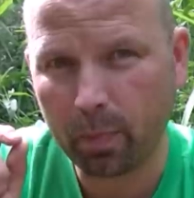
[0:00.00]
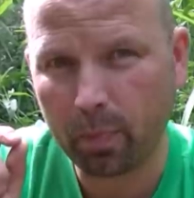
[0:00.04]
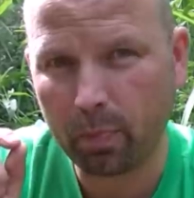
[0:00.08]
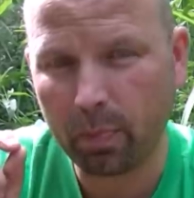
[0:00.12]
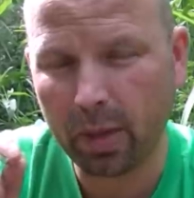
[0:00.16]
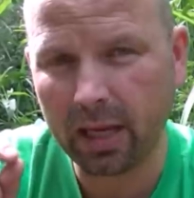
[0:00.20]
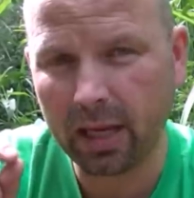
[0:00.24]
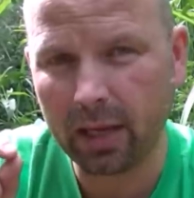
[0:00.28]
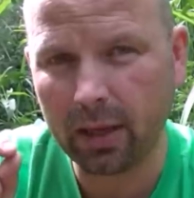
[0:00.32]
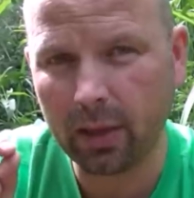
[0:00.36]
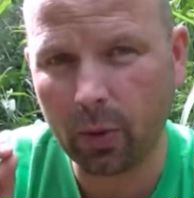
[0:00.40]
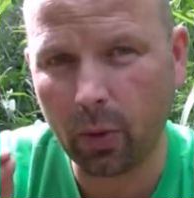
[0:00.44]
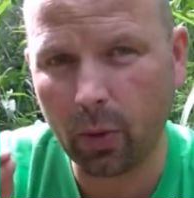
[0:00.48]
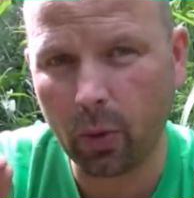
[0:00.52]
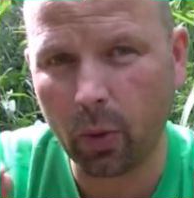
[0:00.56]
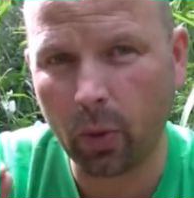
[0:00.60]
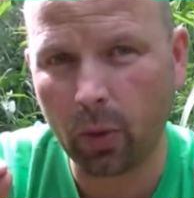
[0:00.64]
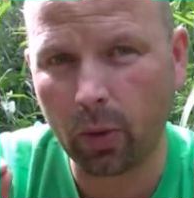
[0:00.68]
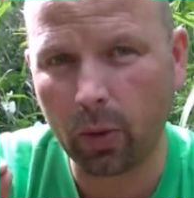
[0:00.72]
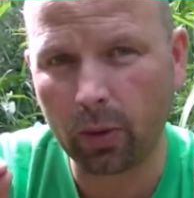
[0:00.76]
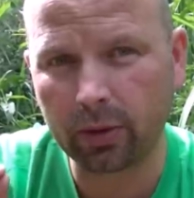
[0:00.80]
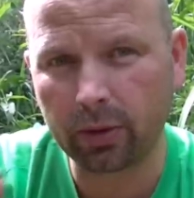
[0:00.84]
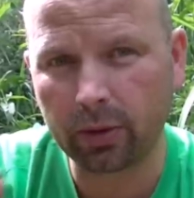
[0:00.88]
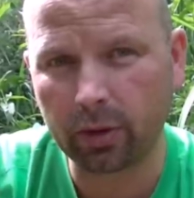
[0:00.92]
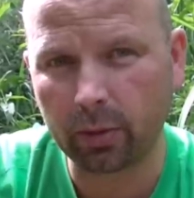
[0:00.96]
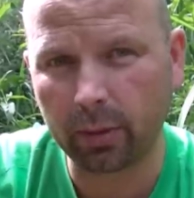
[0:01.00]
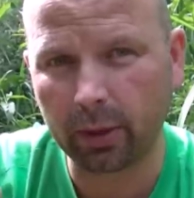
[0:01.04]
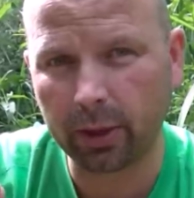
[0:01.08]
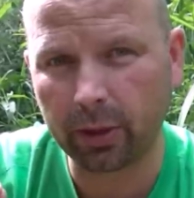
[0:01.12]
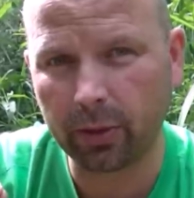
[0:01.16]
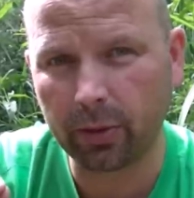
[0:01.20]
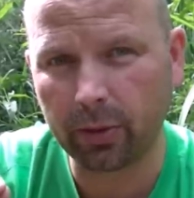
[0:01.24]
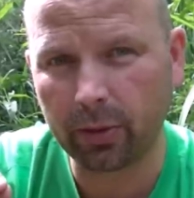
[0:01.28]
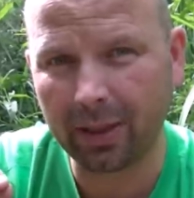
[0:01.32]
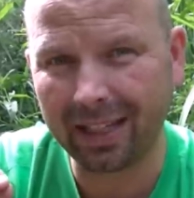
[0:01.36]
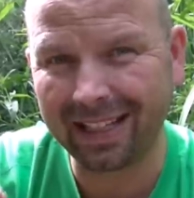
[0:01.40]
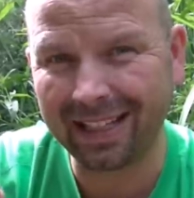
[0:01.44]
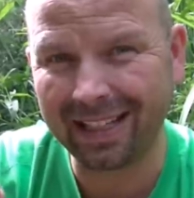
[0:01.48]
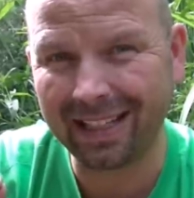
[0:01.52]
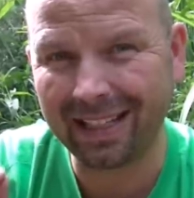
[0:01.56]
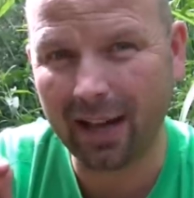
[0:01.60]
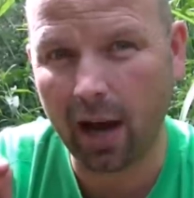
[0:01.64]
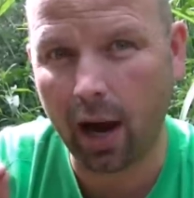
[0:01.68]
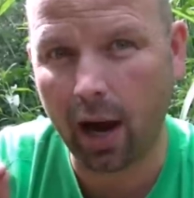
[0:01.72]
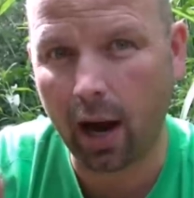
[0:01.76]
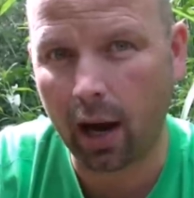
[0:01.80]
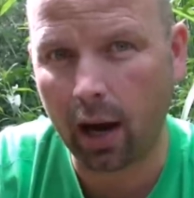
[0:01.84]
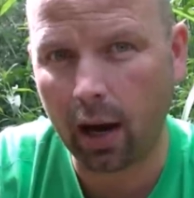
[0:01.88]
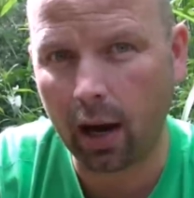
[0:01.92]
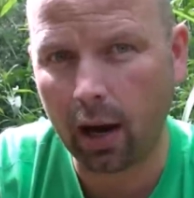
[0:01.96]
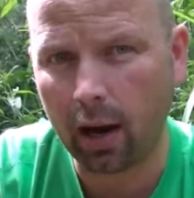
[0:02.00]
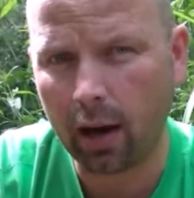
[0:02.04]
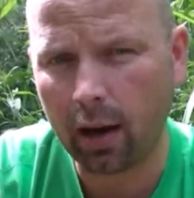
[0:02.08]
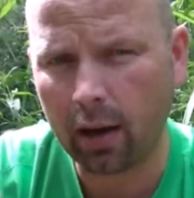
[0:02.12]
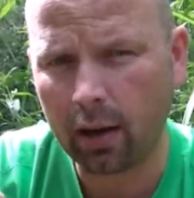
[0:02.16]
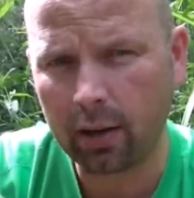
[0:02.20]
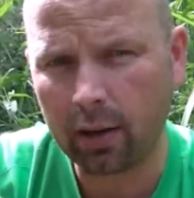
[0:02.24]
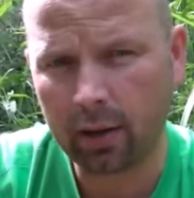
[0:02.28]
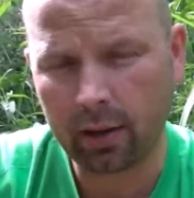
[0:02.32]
P O W E R,